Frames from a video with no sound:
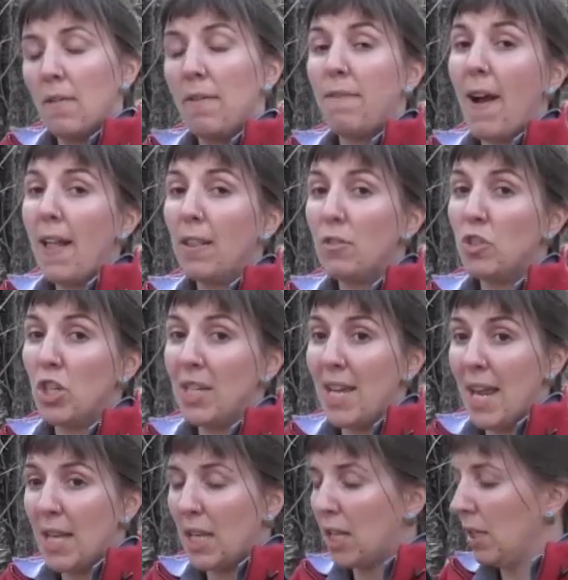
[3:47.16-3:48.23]

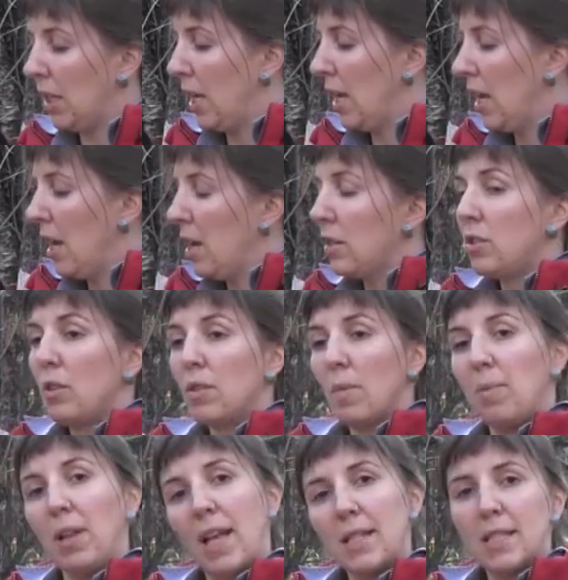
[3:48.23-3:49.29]
phylogenetically. So the
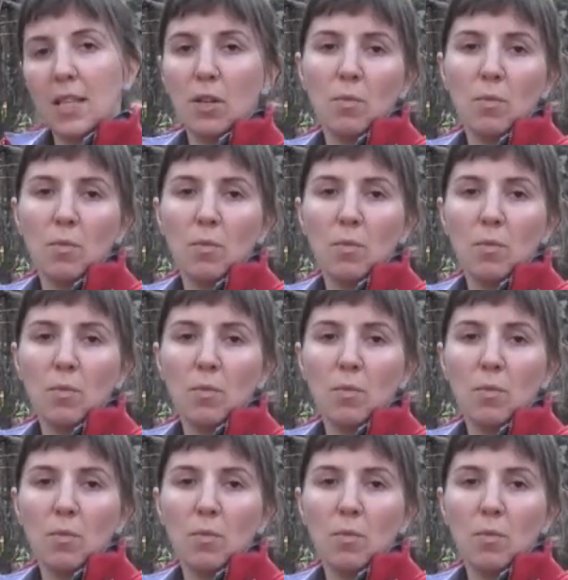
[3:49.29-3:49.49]
plants that